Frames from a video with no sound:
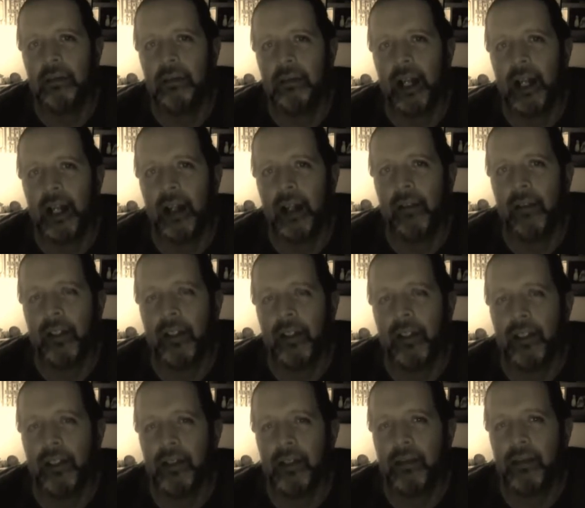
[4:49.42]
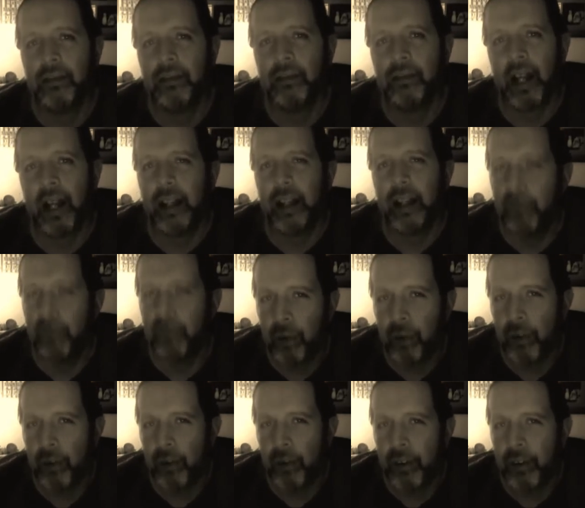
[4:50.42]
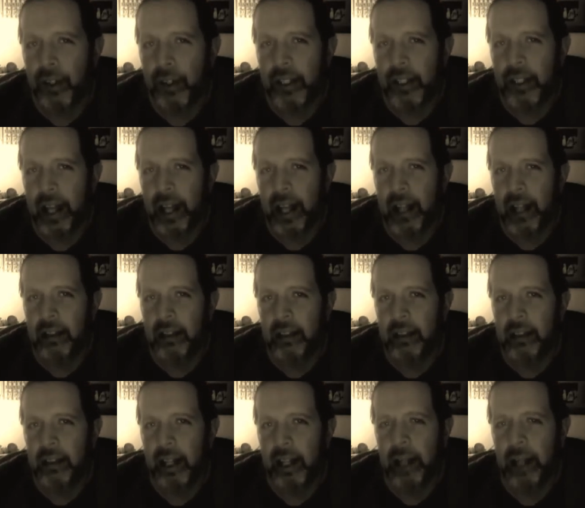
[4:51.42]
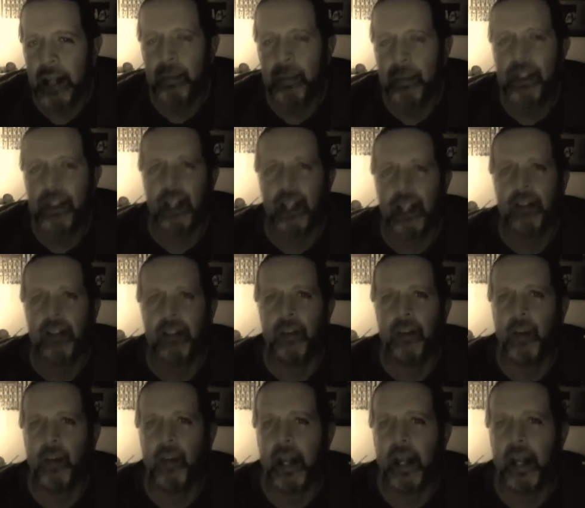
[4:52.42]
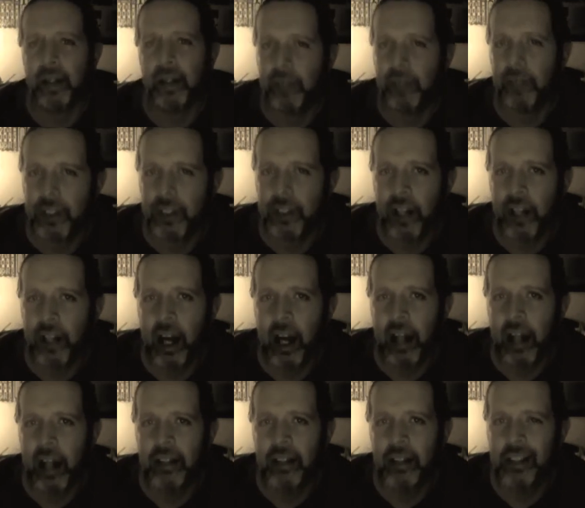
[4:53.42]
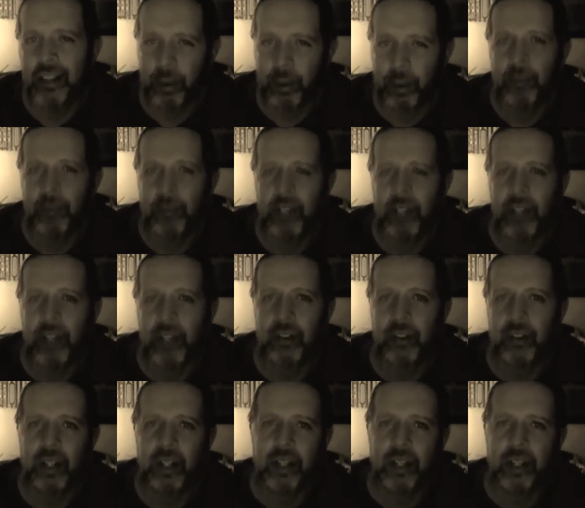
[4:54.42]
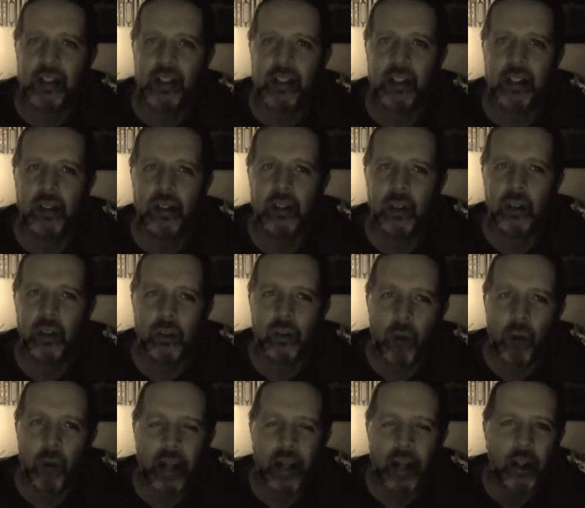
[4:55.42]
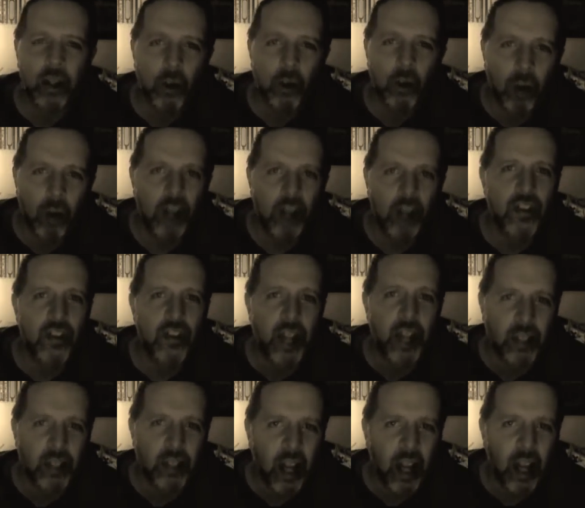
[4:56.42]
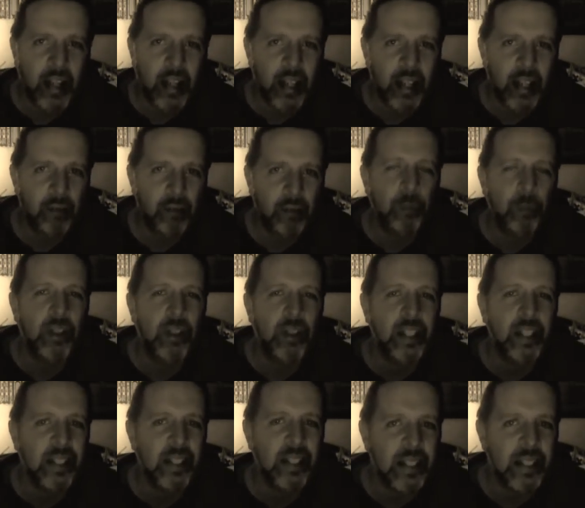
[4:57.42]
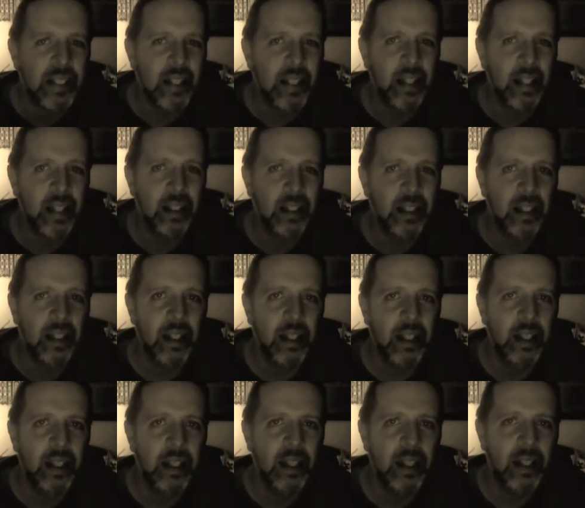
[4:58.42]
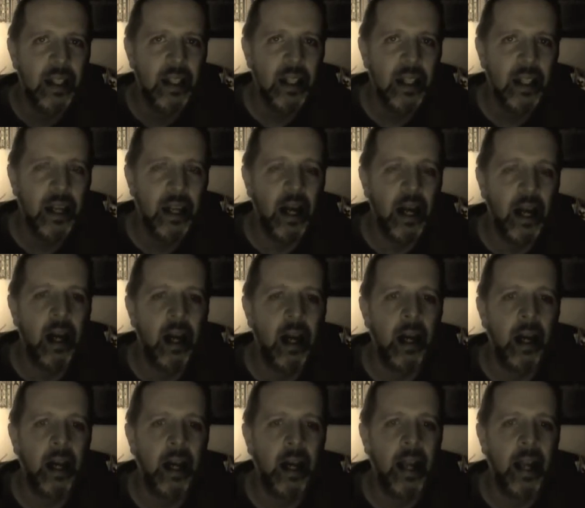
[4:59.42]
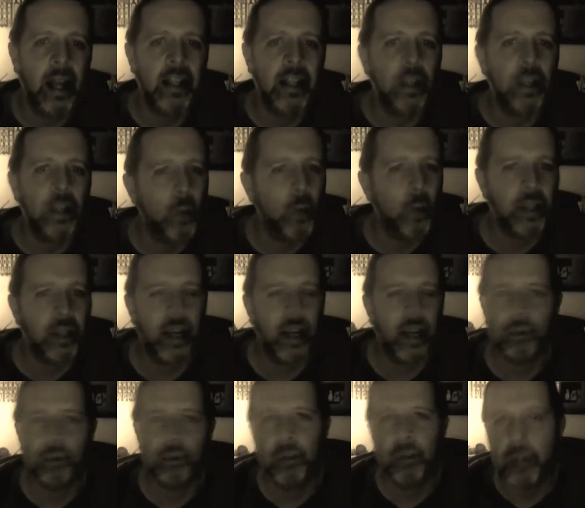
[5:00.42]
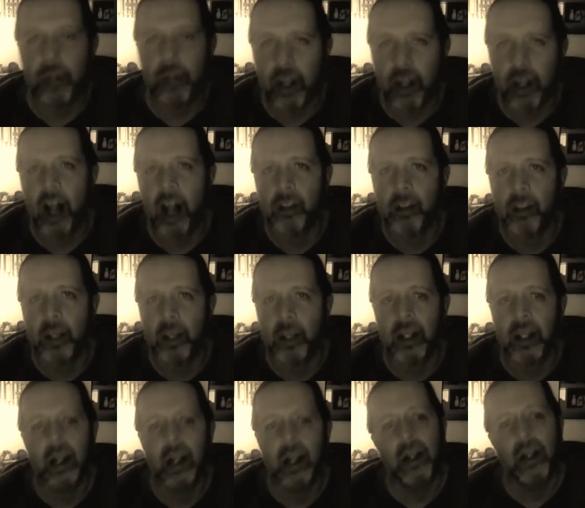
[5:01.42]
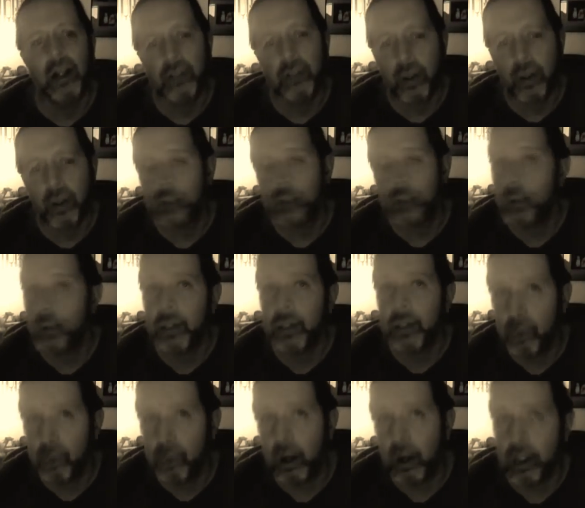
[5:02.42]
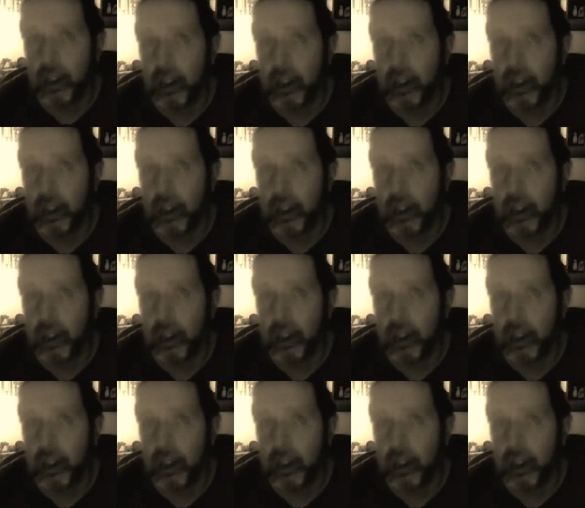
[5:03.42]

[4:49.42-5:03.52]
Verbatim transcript: Elvis any further than that, in particular the way Elvis died. You see what I'm saying? So he doesn't quite cross that line. He never really did. Uh, and he wouldn't have with Bill Cosby. So this woman is wrong.